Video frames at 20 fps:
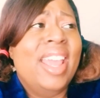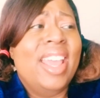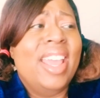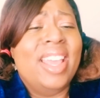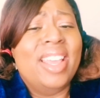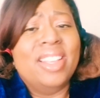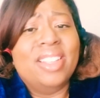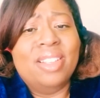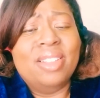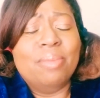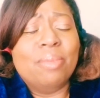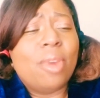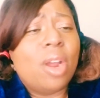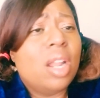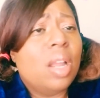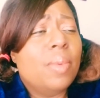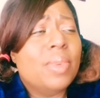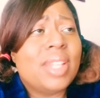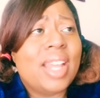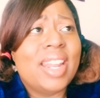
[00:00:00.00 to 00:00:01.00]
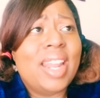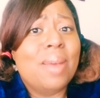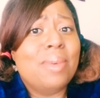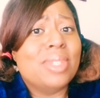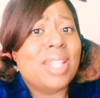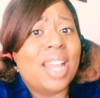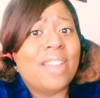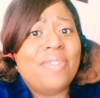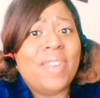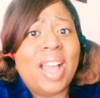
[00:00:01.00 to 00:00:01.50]
and Marlo was like, that
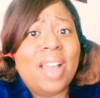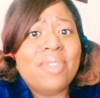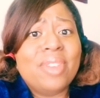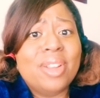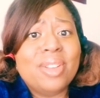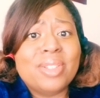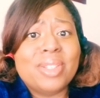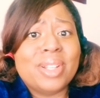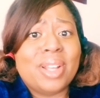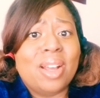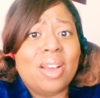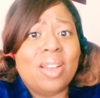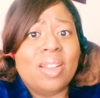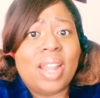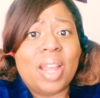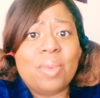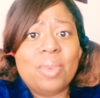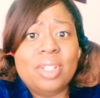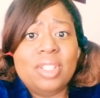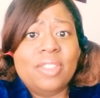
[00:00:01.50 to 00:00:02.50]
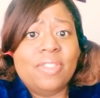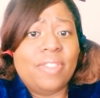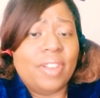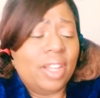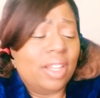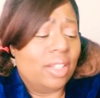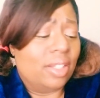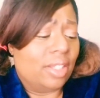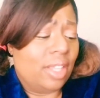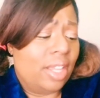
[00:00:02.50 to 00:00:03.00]
was like 5 years ago, like what the
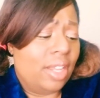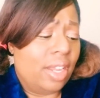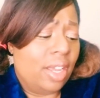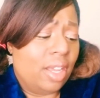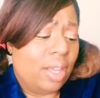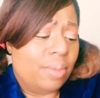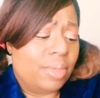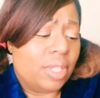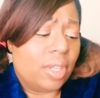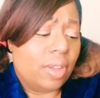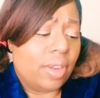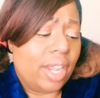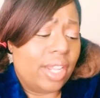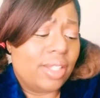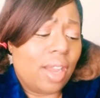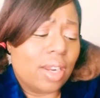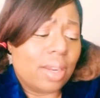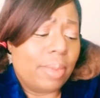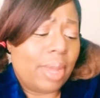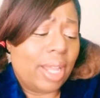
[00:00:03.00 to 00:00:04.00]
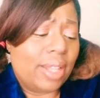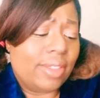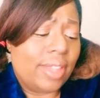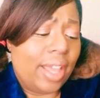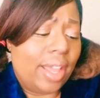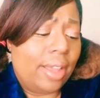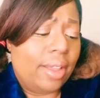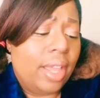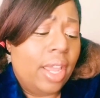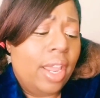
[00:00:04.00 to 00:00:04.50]
fuck, and so they talked about
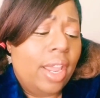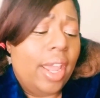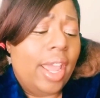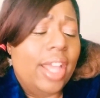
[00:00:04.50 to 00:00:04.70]
that,